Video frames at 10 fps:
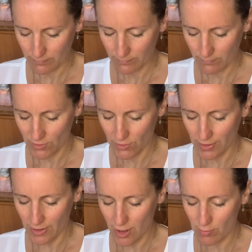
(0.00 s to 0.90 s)
You
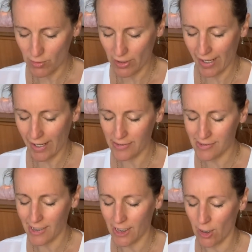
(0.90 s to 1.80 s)
can keep your hands
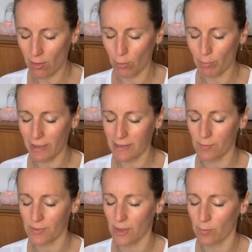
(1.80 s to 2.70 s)
here or place
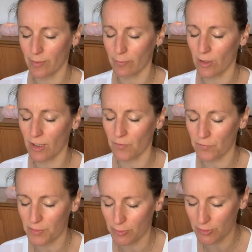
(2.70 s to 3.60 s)
them somewhere more
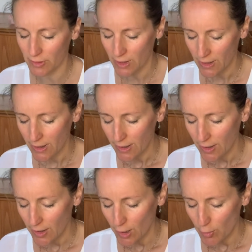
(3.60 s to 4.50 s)
comfortable.
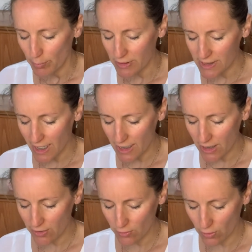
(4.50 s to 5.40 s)
But
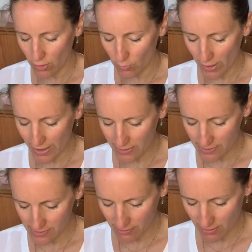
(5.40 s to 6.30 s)
take your
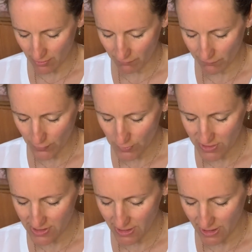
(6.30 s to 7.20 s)
awareness and
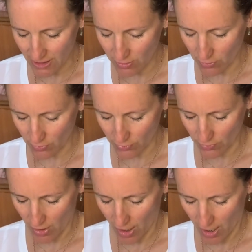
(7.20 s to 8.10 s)
focus it in on
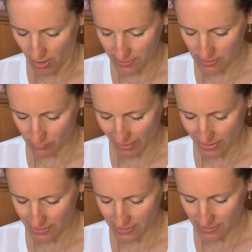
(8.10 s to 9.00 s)
your heart
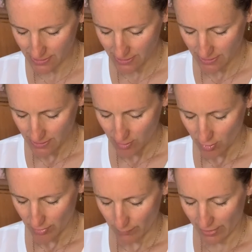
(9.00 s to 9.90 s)
space.
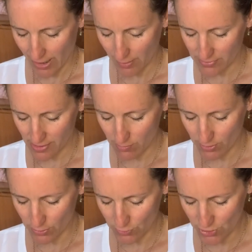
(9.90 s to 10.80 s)
Perhaps
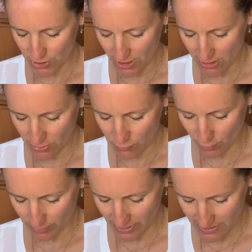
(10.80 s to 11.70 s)
keeping your chin
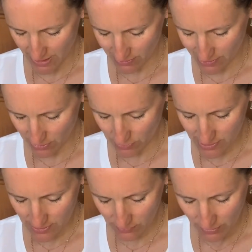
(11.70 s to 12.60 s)
dropping down so you're
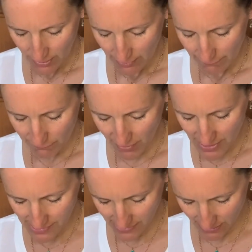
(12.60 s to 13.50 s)
still
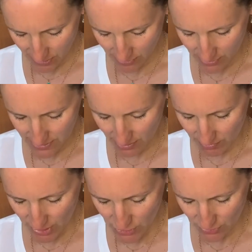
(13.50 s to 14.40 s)
facing the
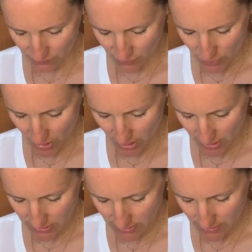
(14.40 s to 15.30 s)
direction of your
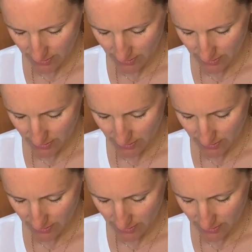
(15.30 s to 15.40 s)
heart.